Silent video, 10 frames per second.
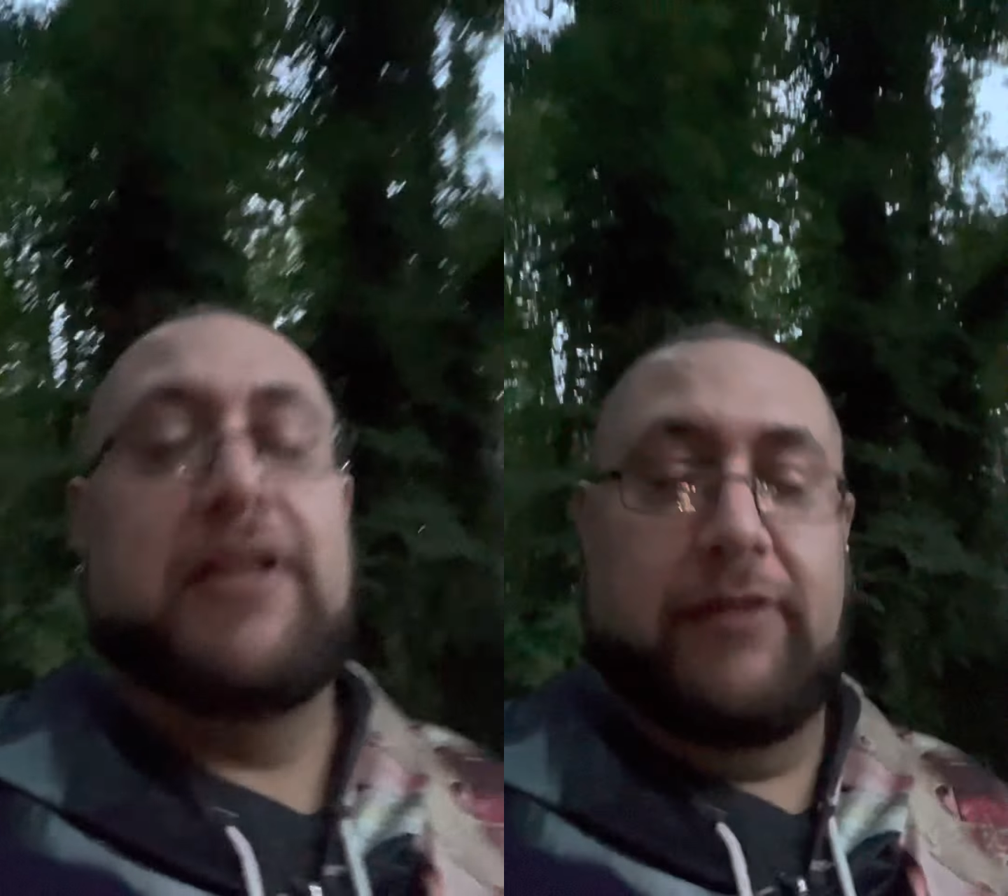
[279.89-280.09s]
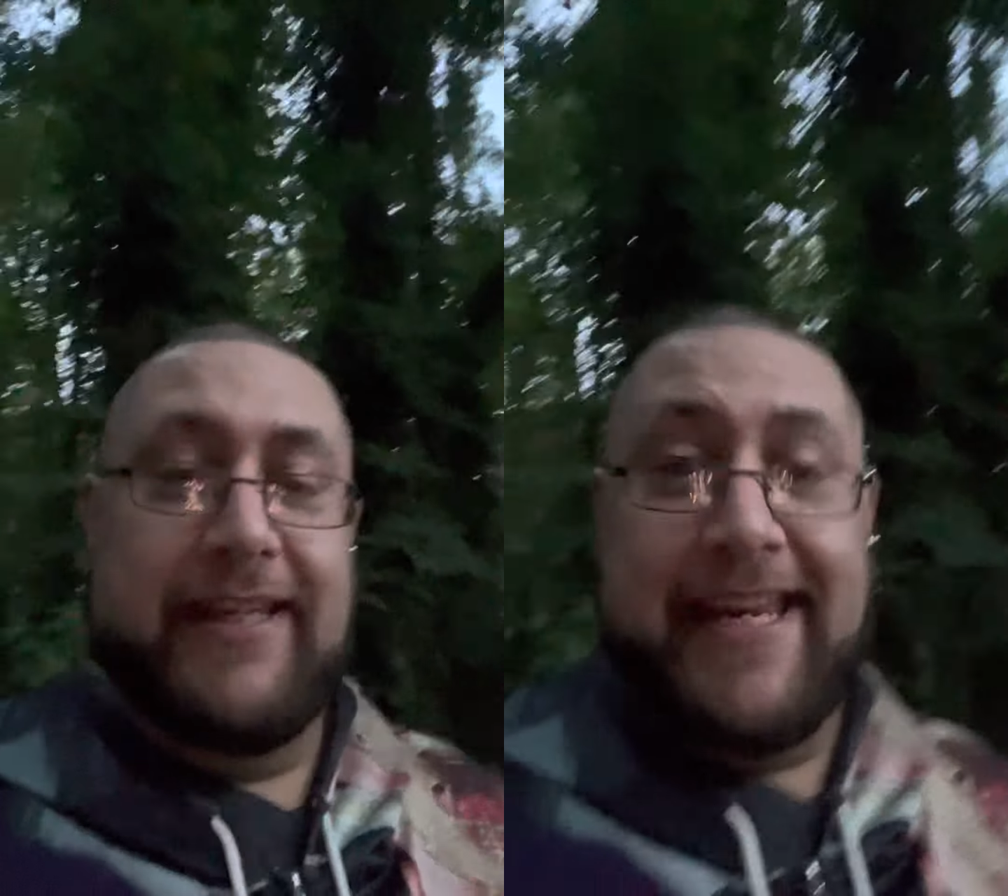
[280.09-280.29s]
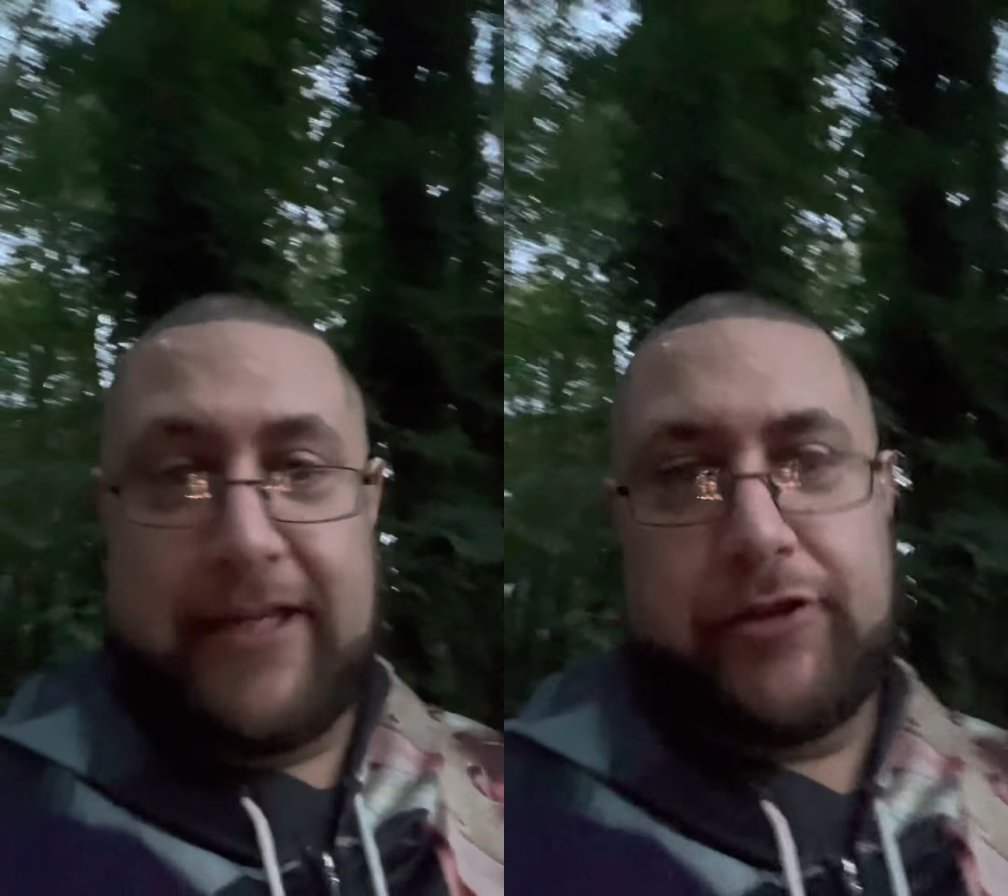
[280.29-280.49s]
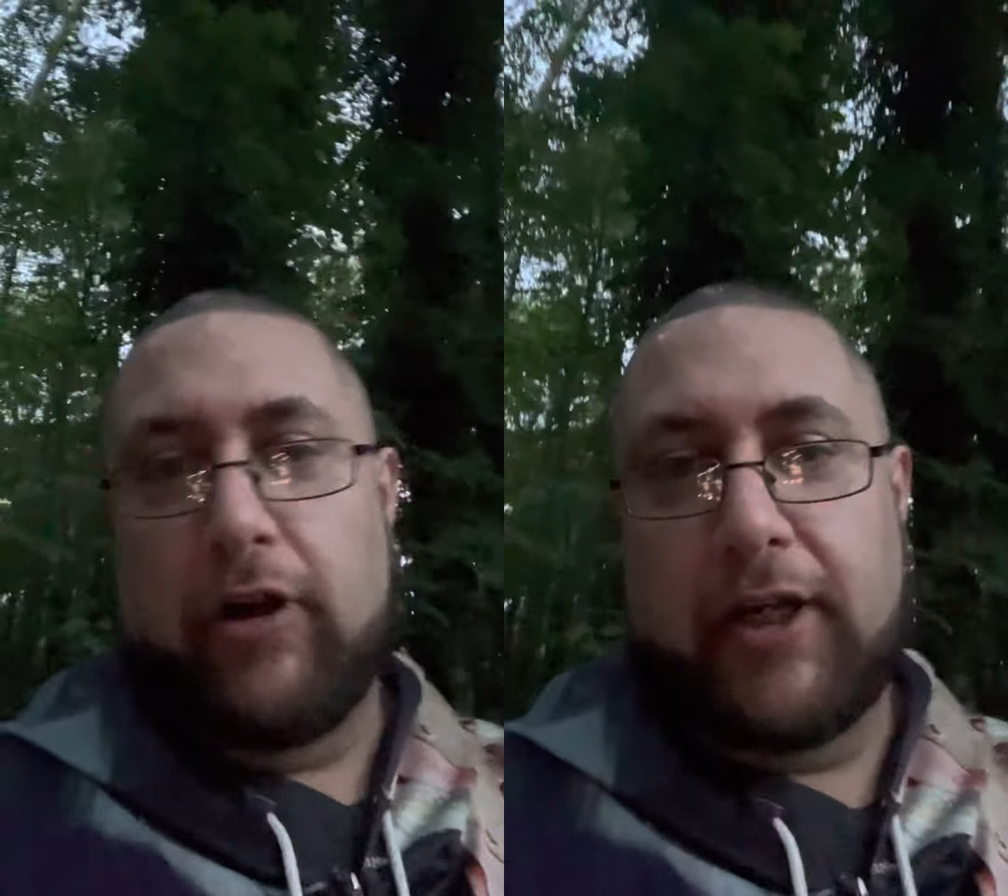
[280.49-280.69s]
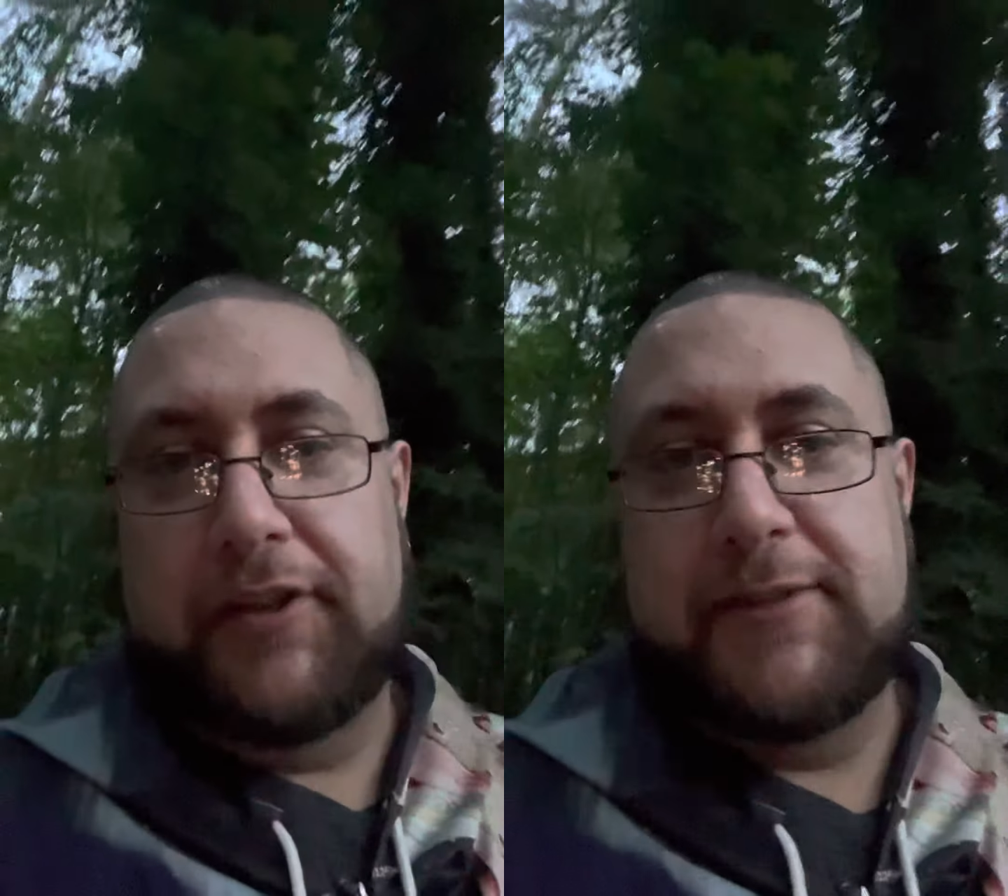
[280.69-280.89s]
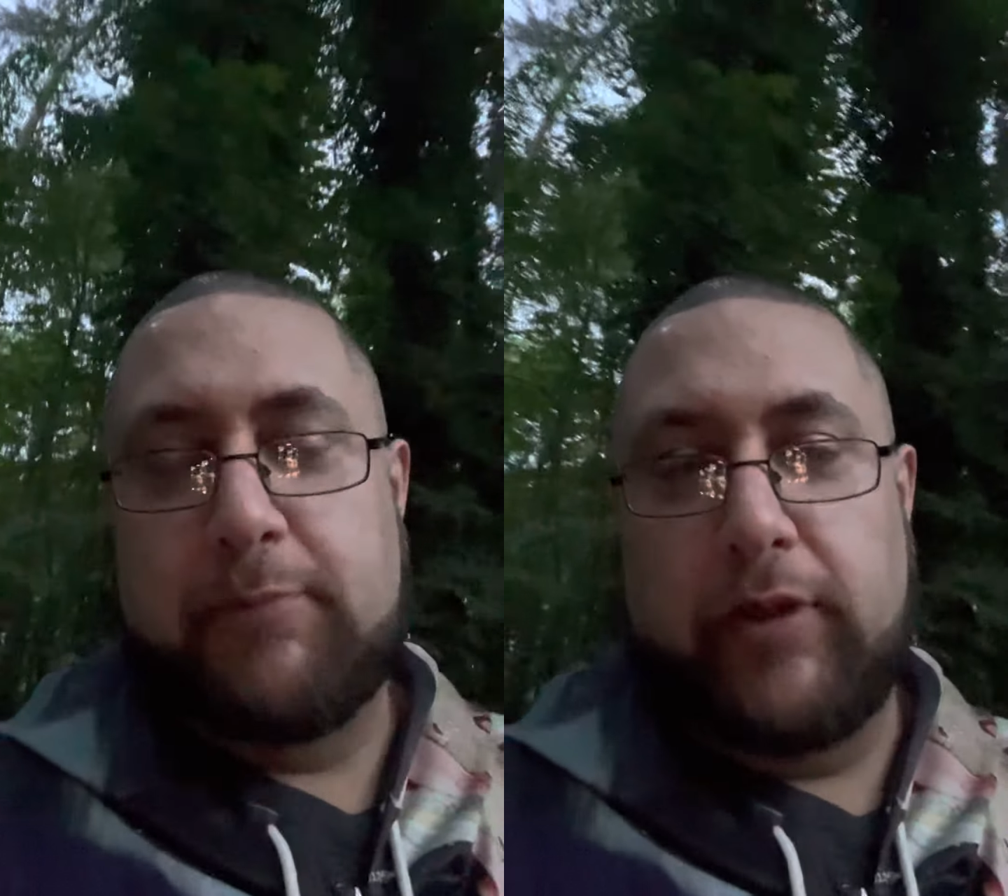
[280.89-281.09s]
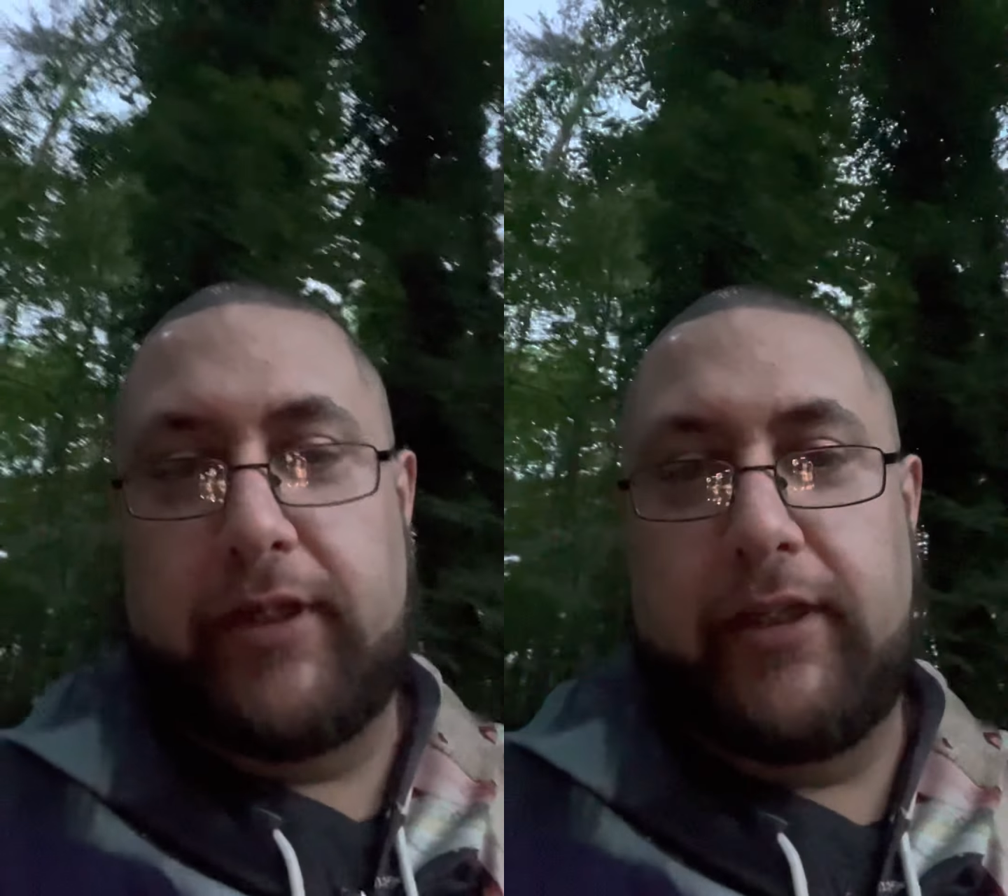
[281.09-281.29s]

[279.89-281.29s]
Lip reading: He can't talk at this point.